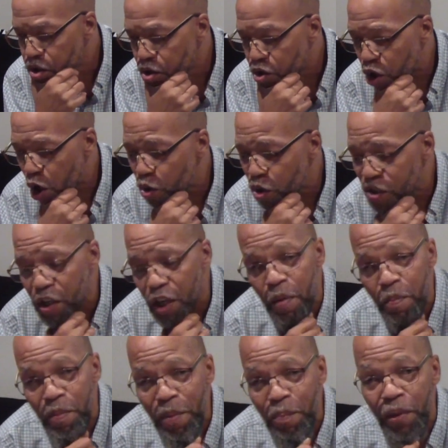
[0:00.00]
church is a
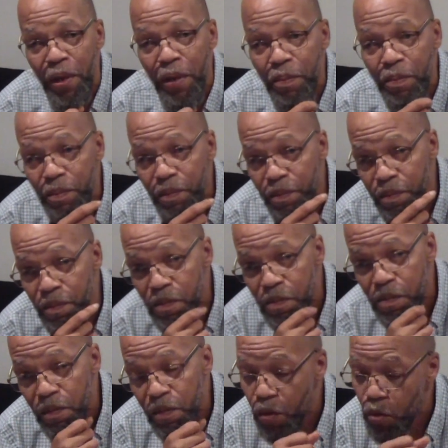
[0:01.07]
commitment.
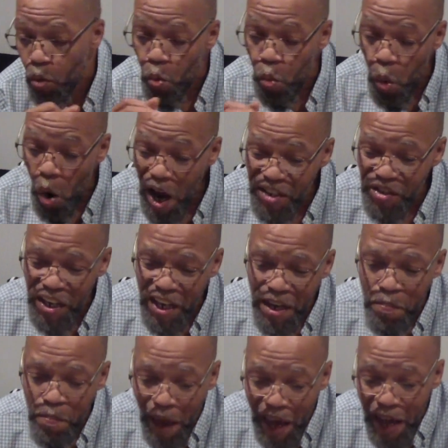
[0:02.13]
Once
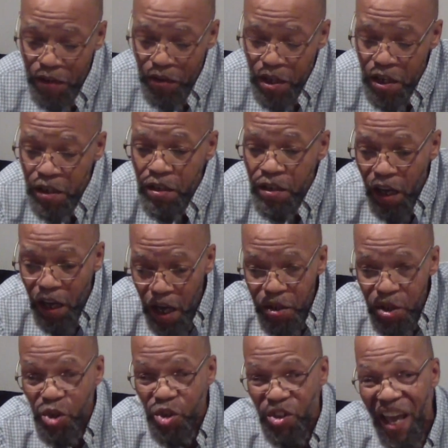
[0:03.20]
he made the
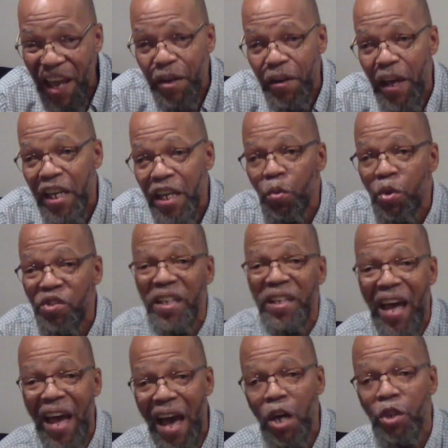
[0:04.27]
understanding that he was in
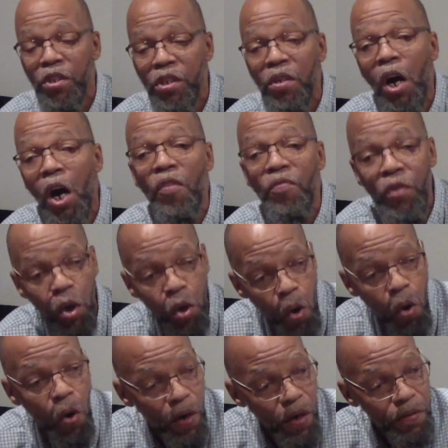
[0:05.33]
the house of the
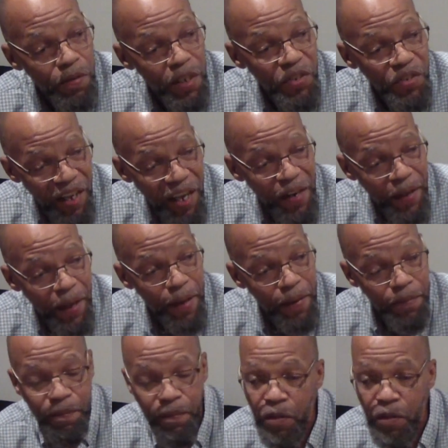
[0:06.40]
Lord, he said that.